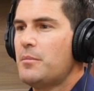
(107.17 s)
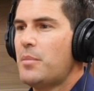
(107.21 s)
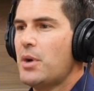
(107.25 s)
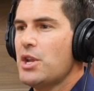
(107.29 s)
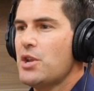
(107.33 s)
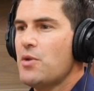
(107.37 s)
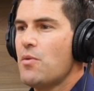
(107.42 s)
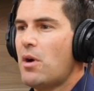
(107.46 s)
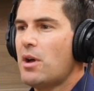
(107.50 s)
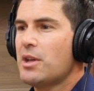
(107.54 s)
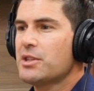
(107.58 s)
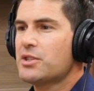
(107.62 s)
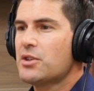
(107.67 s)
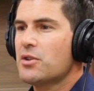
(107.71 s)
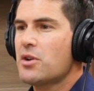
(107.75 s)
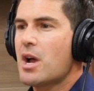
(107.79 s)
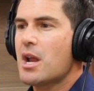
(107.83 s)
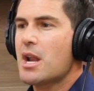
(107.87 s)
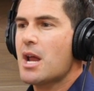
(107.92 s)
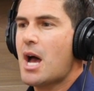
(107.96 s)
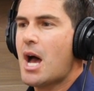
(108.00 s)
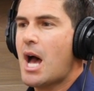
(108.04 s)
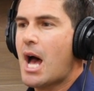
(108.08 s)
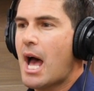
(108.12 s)
but you also
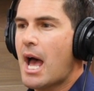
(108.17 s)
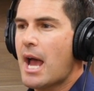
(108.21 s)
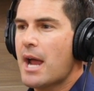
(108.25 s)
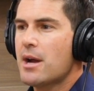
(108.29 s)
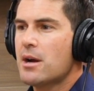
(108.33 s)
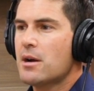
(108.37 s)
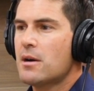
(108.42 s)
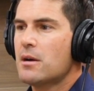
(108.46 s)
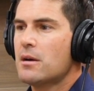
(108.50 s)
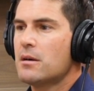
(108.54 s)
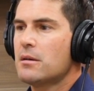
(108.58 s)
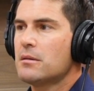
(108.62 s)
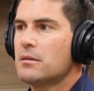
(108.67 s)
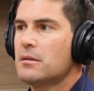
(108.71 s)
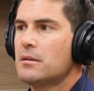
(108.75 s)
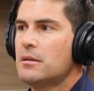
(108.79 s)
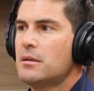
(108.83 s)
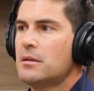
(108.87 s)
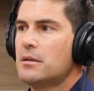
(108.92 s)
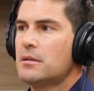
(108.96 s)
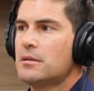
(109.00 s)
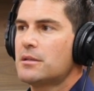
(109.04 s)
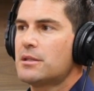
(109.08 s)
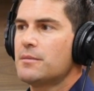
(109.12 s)
got to hire
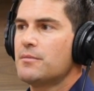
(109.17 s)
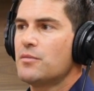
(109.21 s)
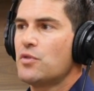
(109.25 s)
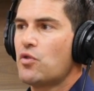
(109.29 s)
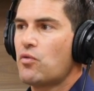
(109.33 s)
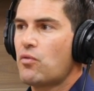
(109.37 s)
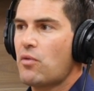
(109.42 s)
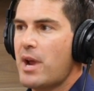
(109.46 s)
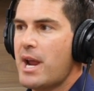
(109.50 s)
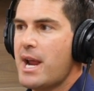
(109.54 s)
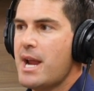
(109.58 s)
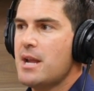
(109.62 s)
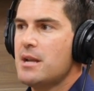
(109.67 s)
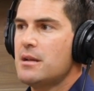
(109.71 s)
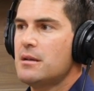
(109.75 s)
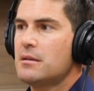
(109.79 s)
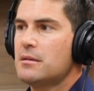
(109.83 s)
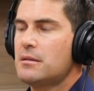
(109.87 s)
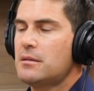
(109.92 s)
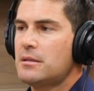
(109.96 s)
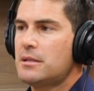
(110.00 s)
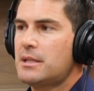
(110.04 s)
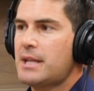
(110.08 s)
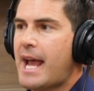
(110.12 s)
some great,
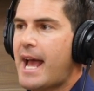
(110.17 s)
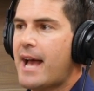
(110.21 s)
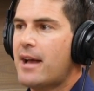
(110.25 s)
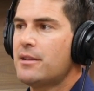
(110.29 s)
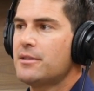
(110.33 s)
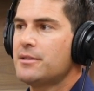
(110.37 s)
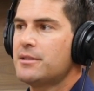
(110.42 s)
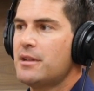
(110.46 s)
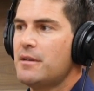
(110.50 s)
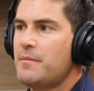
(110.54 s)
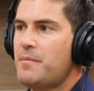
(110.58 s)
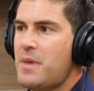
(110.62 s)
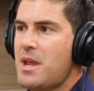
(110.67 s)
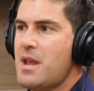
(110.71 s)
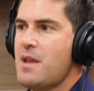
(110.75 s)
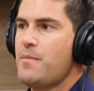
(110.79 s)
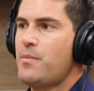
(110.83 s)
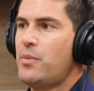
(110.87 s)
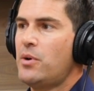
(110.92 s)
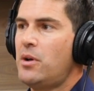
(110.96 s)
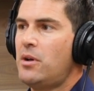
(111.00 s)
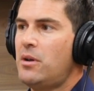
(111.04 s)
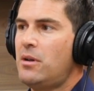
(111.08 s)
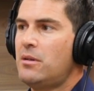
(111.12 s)
talented
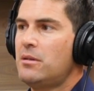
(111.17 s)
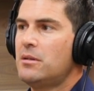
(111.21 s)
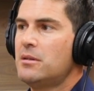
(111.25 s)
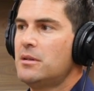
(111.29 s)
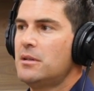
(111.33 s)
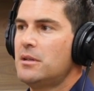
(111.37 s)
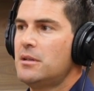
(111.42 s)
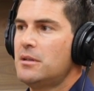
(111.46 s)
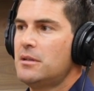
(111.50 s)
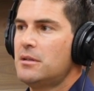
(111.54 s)
people